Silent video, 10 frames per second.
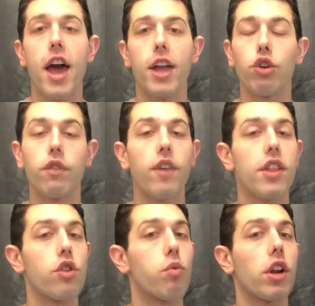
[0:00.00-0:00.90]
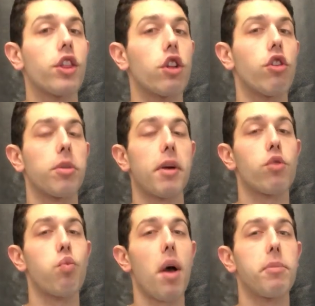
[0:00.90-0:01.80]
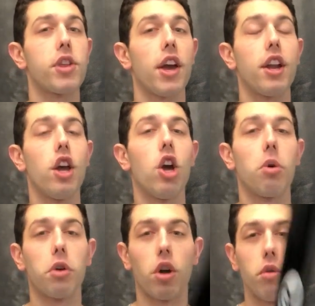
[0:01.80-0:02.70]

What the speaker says: And you can find this one on the Closeout Bats website. You can